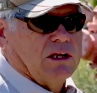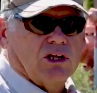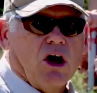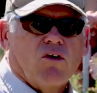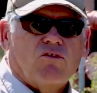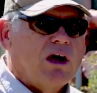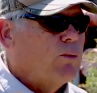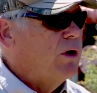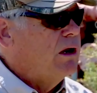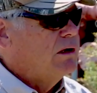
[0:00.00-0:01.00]
is all
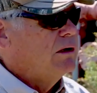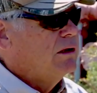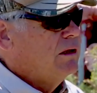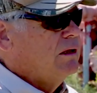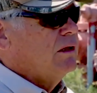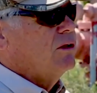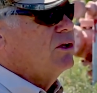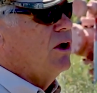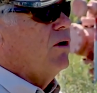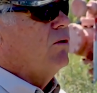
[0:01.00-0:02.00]
redwood.
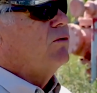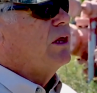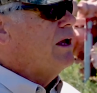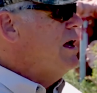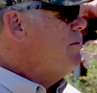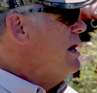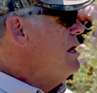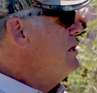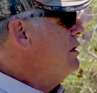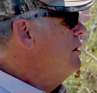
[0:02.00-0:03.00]
So the
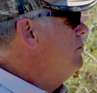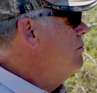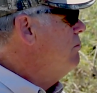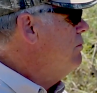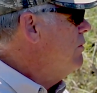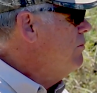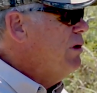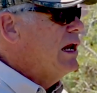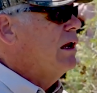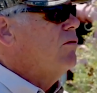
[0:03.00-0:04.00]
combination
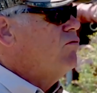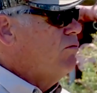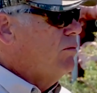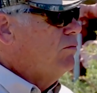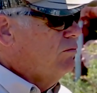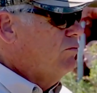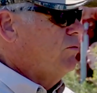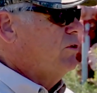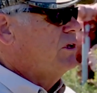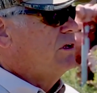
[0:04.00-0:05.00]
made it
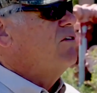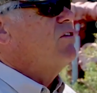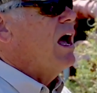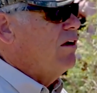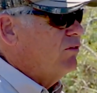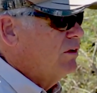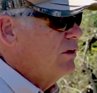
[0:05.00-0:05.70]
survive.